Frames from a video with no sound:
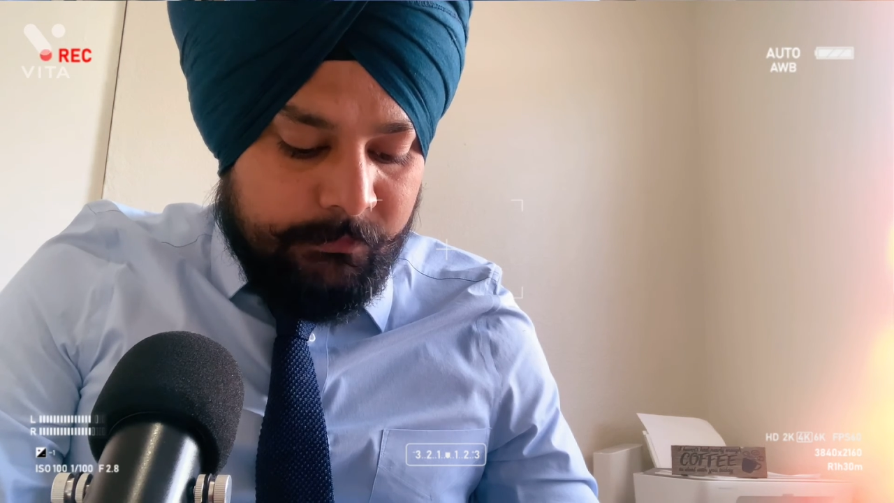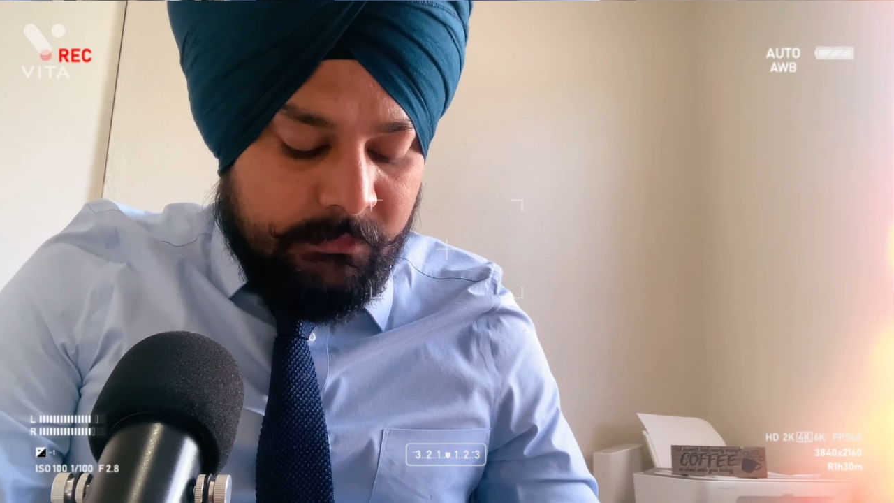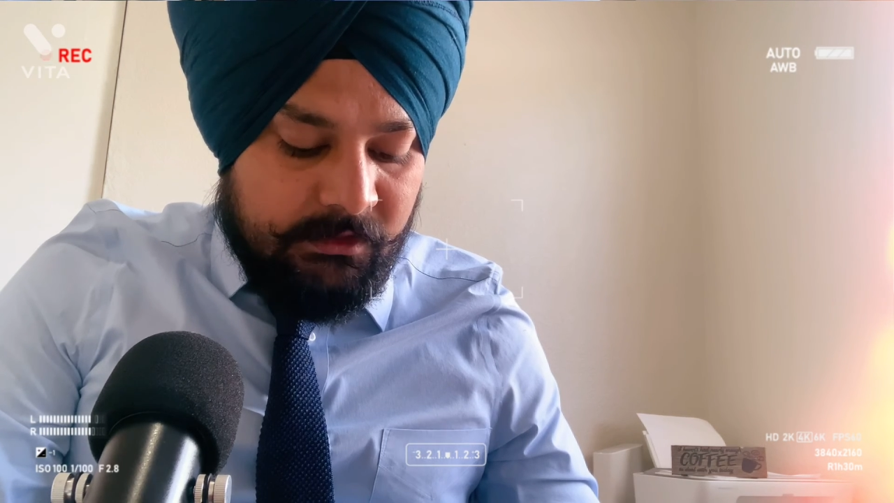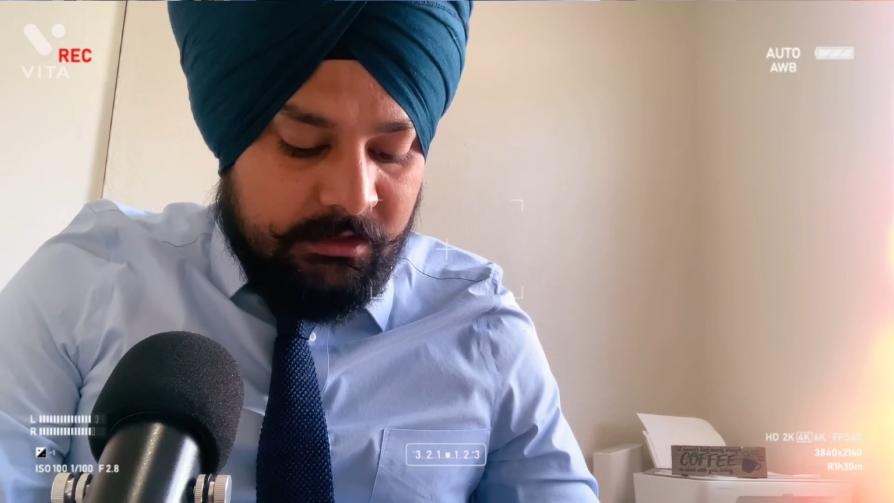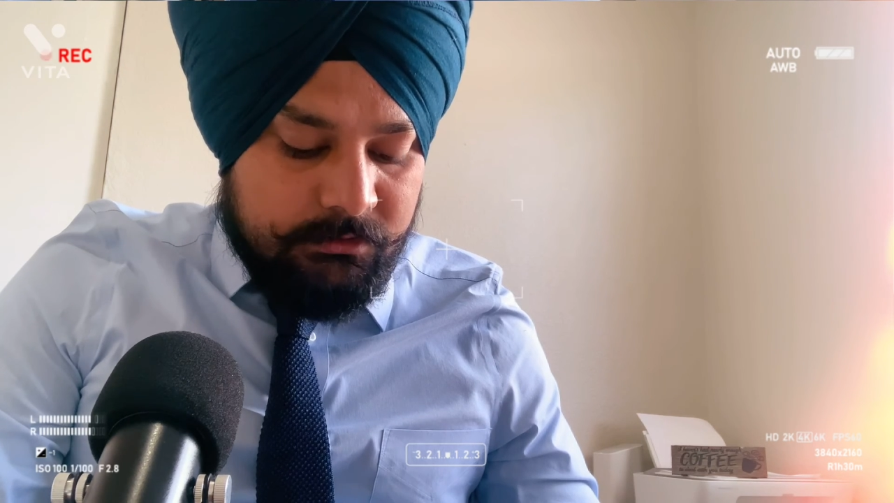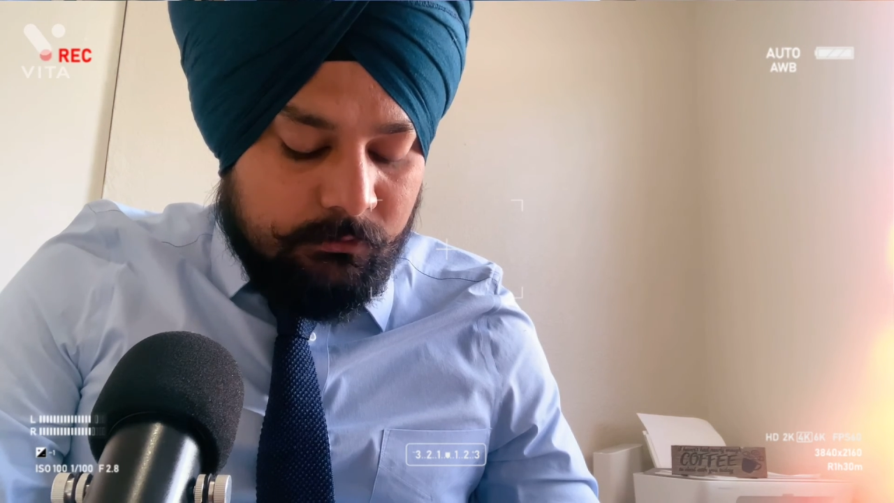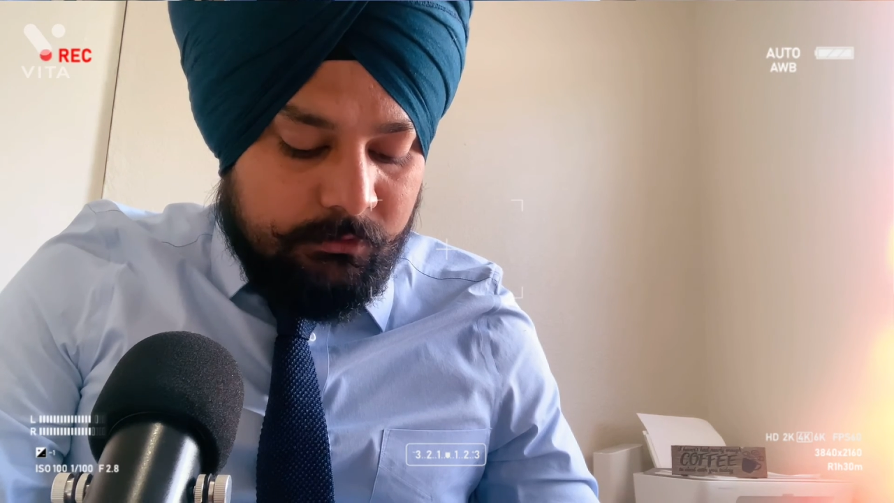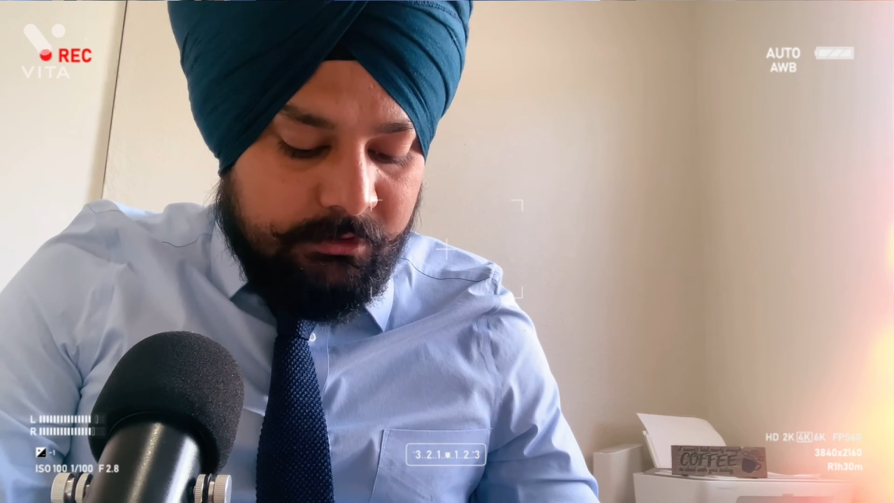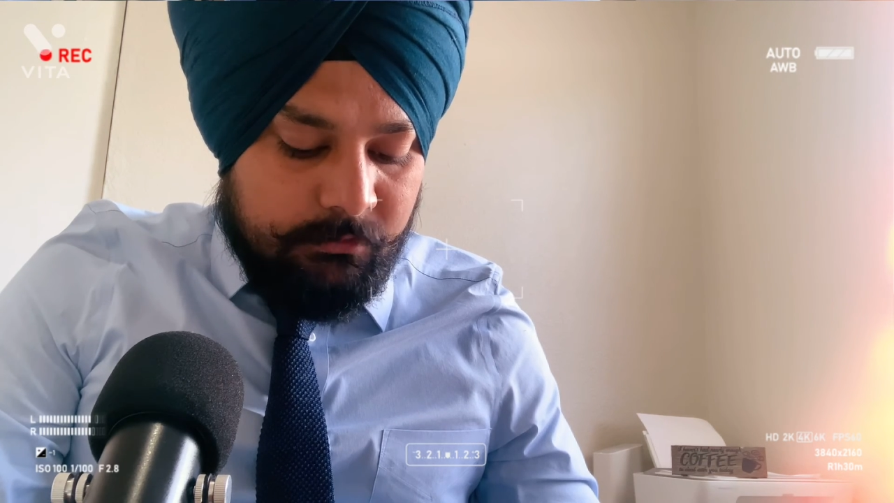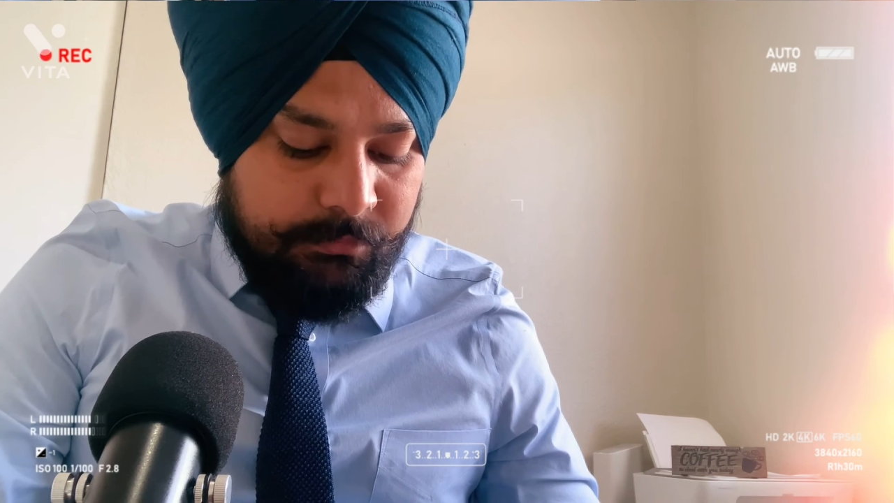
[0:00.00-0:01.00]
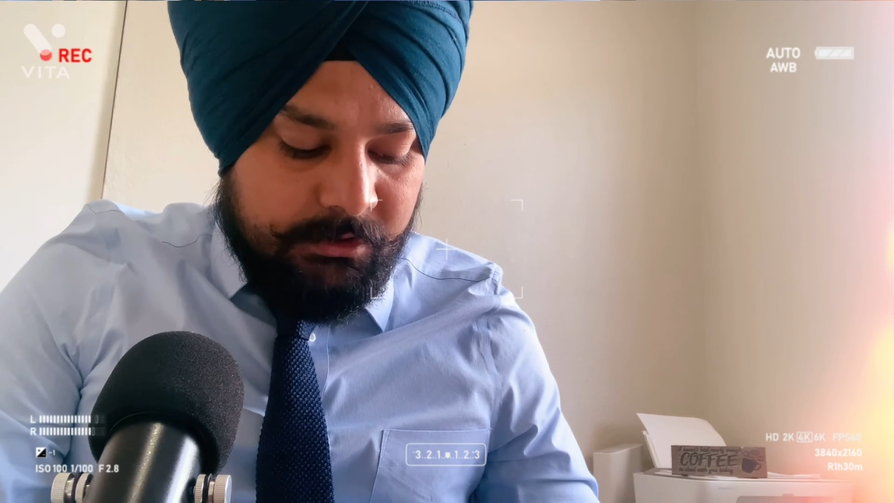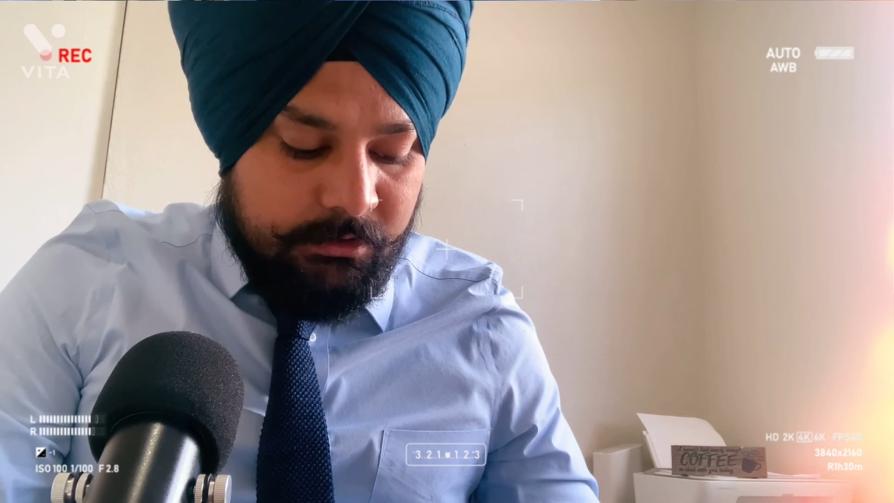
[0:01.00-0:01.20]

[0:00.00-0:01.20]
that has already appeared